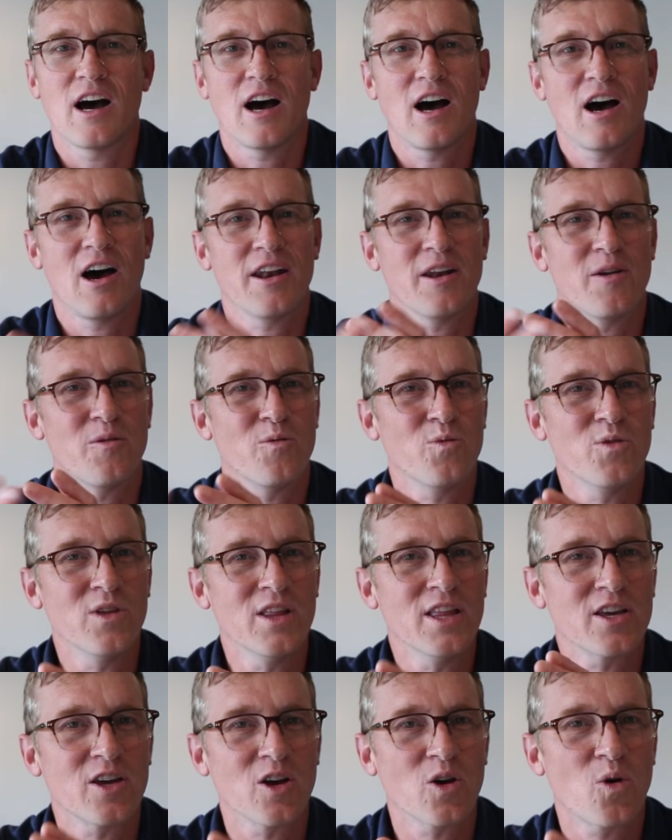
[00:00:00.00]
on a
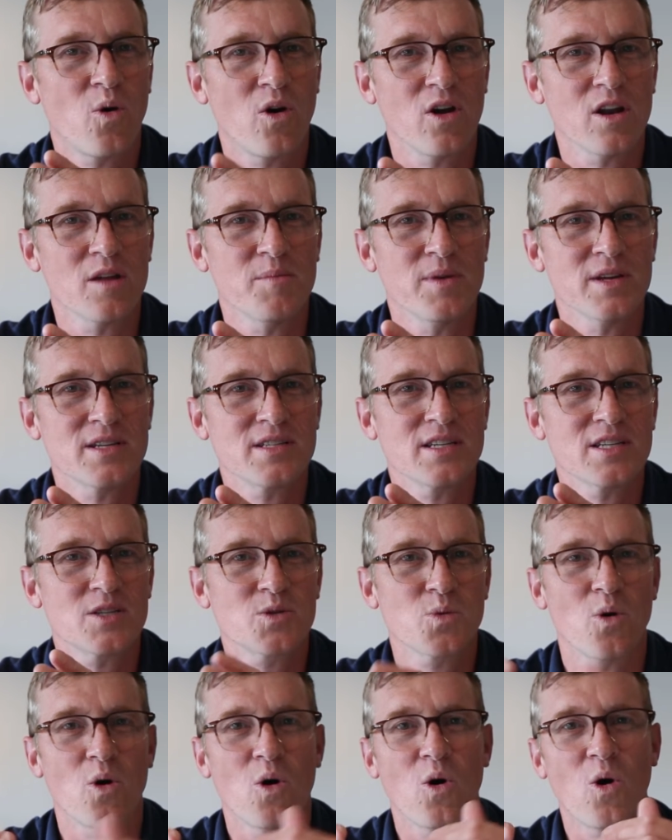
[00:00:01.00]
really good quality
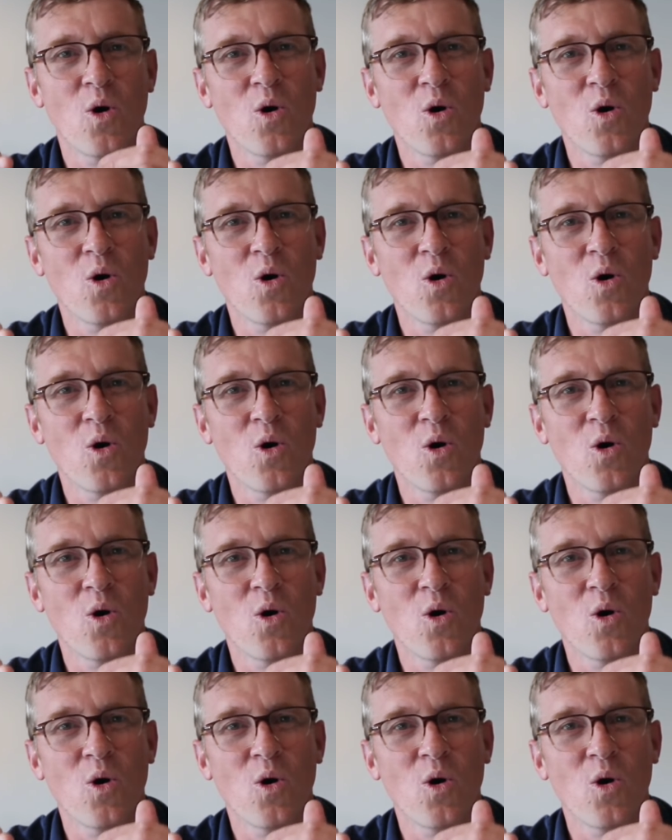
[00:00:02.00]
business will